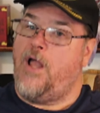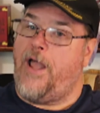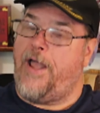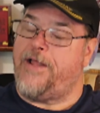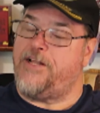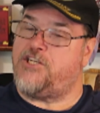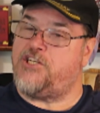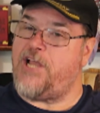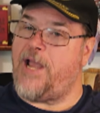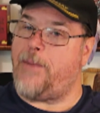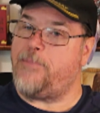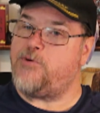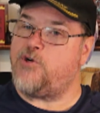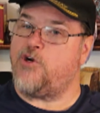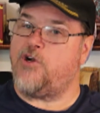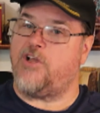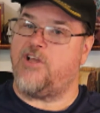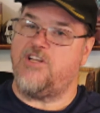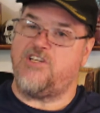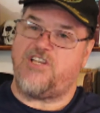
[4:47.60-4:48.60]
A
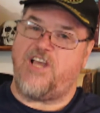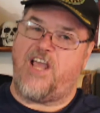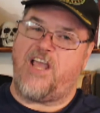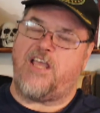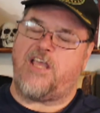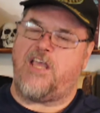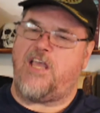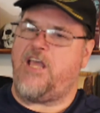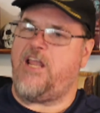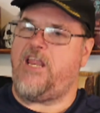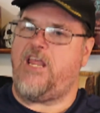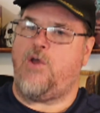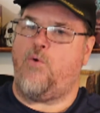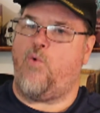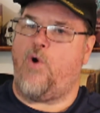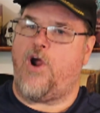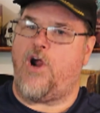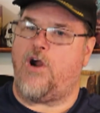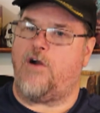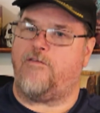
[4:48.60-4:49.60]
chapter can take
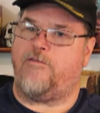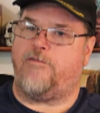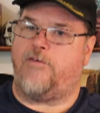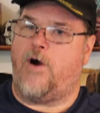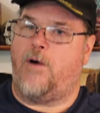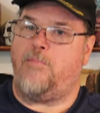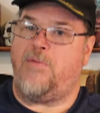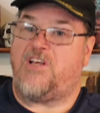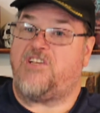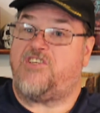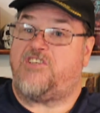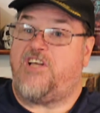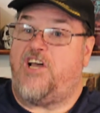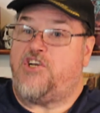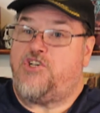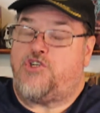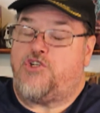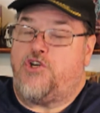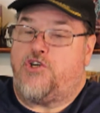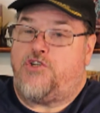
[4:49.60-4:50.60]
anywhere from a
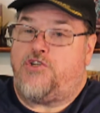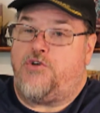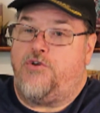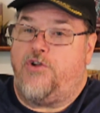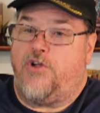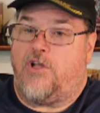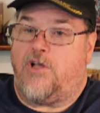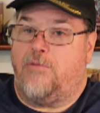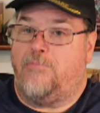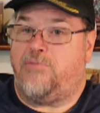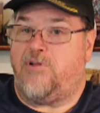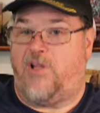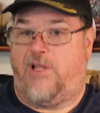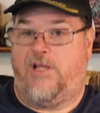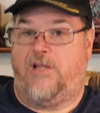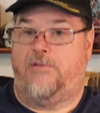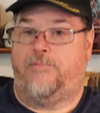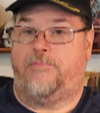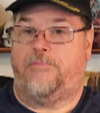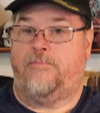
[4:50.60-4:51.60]
session or 2 to
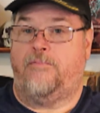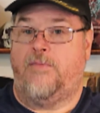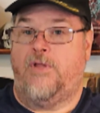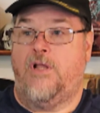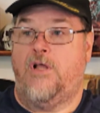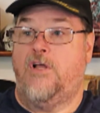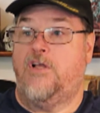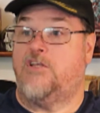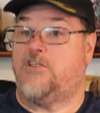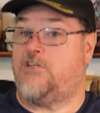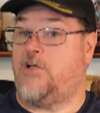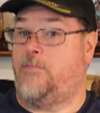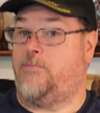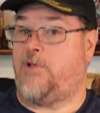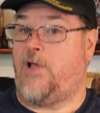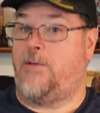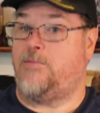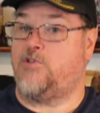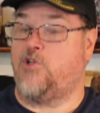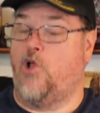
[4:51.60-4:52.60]
complete.
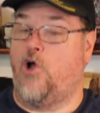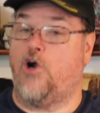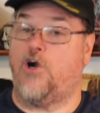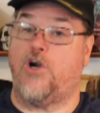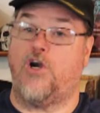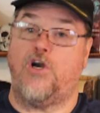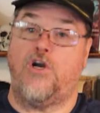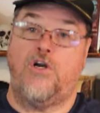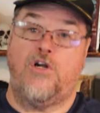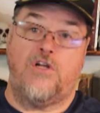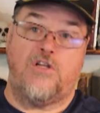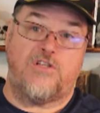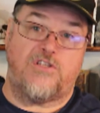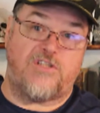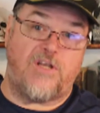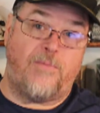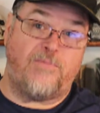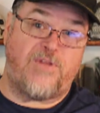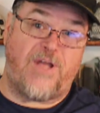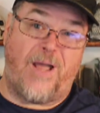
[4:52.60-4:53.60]
Sometimes longer,
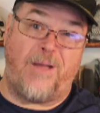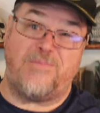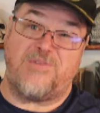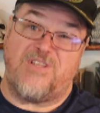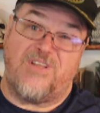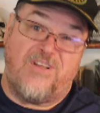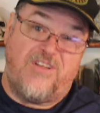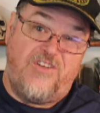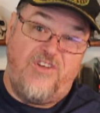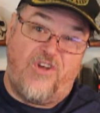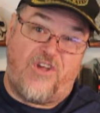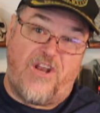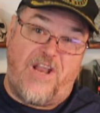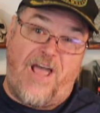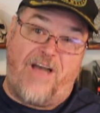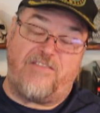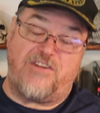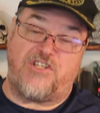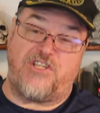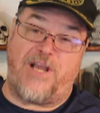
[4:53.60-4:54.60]
sometimes you can
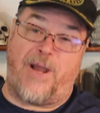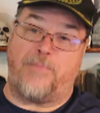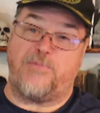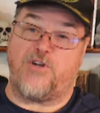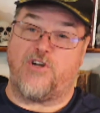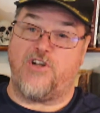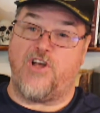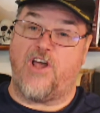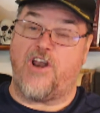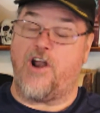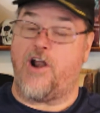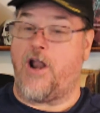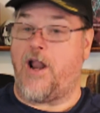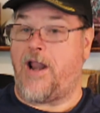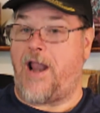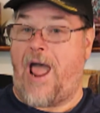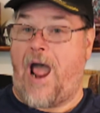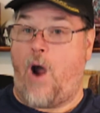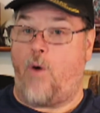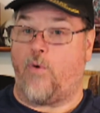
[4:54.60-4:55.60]
have a chapter done in
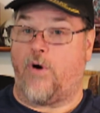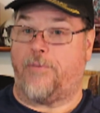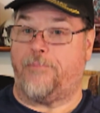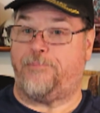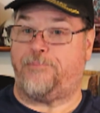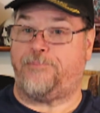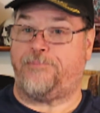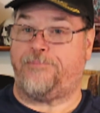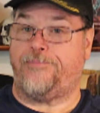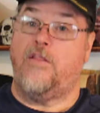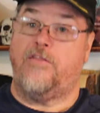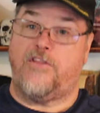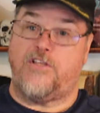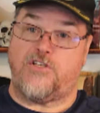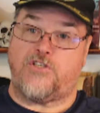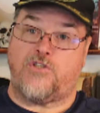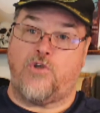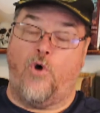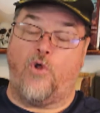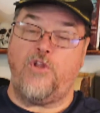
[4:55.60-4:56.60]
an hour.
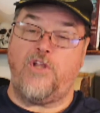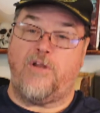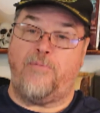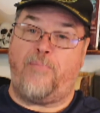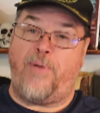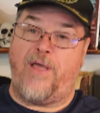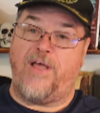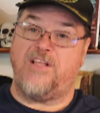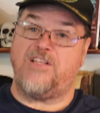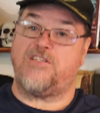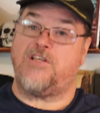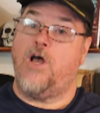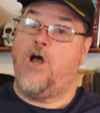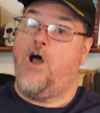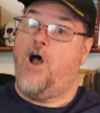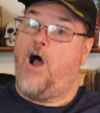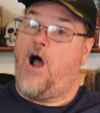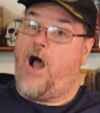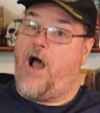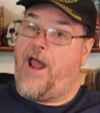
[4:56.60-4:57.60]
This totally depends
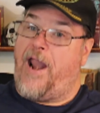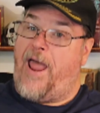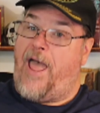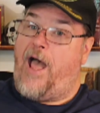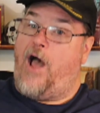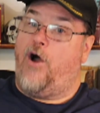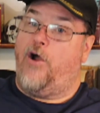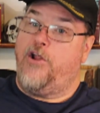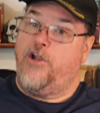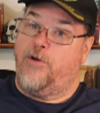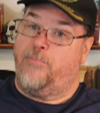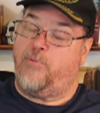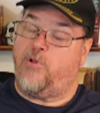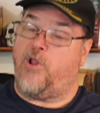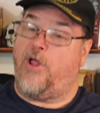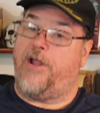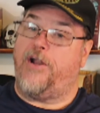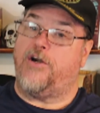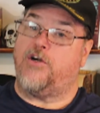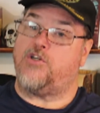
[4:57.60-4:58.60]
on how your
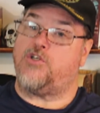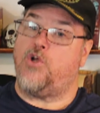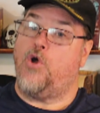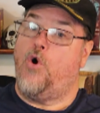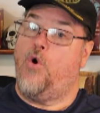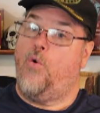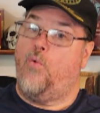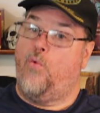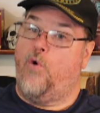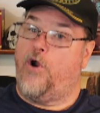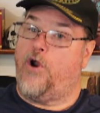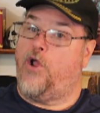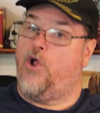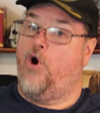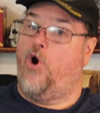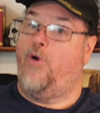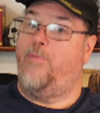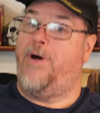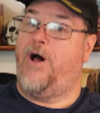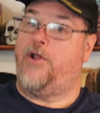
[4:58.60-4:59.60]
players want to
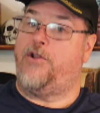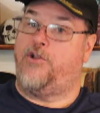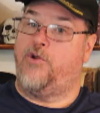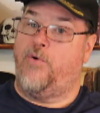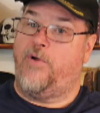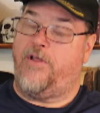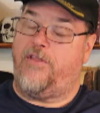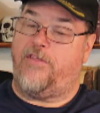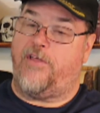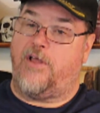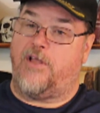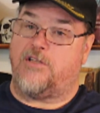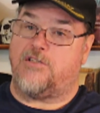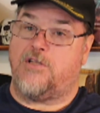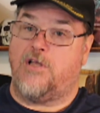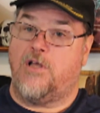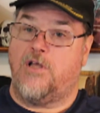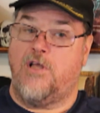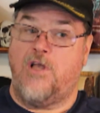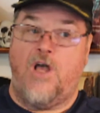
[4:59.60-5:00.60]
go about doing
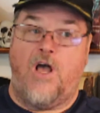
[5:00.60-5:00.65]
things.